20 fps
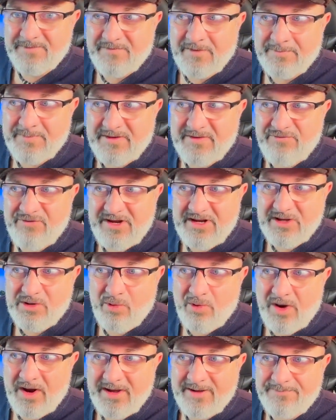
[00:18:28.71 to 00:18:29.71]
I'd be really
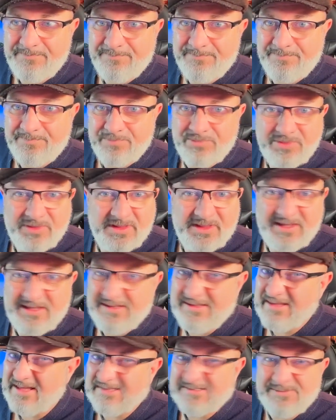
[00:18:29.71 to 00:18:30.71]
quiet.
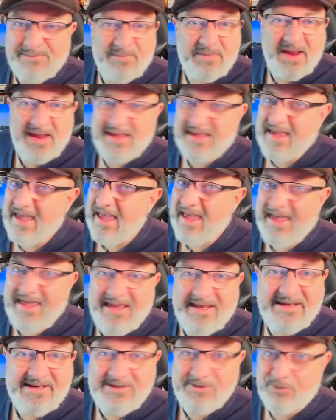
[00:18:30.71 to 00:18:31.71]
Doesn't make
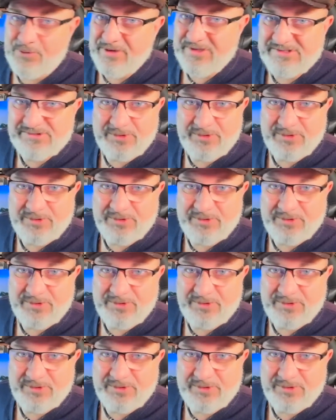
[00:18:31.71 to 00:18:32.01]
any noise